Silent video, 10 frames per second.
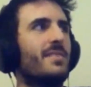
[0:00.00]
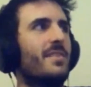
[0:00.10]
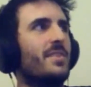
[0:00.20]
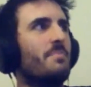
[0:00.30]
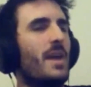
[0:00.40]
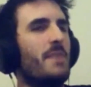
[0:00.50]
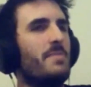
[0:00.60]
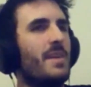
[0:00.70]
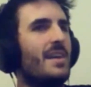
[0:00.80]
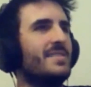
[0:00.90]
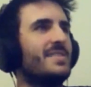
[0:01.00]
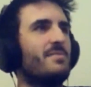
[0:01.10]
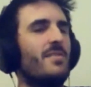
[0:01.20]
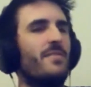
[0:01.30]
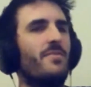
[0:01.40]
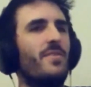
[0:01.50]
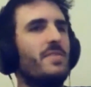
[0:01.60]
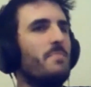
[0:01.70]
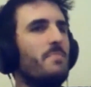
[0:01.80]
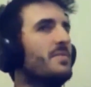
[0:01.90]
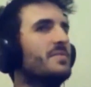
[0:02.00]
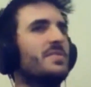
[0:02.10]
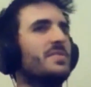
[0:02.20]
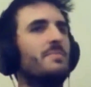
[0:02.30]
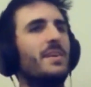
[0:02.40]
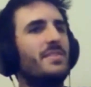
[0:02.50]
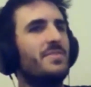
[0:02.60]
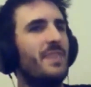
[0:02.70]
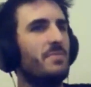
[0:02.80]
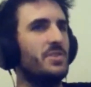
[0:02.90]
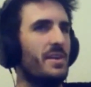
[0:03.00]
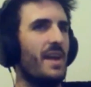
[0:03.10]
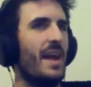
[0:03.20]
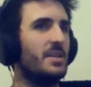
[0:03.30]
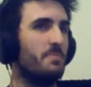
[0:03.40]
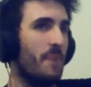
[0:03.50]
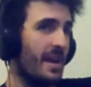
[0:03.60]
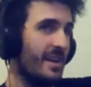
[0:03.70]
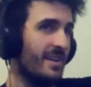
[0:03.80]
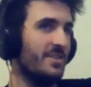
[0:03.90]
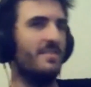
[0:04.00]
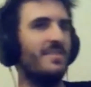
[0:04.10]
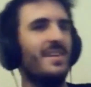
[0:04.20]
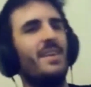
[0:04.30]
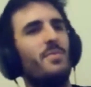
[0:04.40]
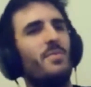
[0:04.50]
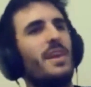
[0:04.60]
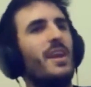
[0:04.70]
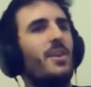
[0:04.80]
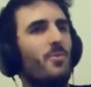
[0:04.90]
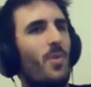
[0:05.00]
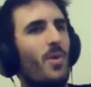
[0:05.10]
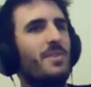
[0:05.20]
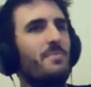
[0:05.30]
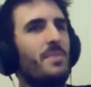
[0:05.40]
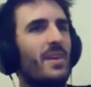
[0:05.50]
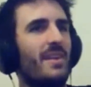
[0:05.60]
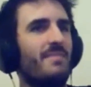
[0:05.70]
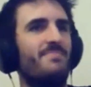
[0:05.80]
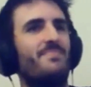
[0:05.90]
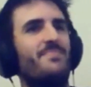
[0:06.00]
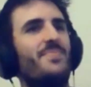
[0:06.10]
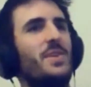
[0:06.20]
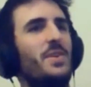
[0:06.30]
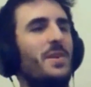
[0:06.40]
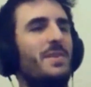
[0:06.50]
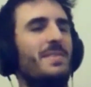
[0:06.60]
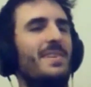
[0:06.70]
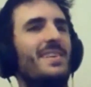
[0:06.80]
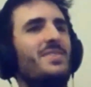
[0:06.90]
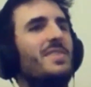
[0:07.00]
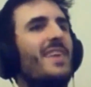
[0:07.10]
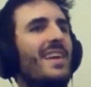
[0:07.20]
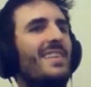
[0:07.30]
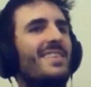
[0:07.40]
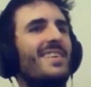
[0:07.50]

I think baby has 350 bones or something, and that was your HP, and when you hit a rock, you'd be like, you'd get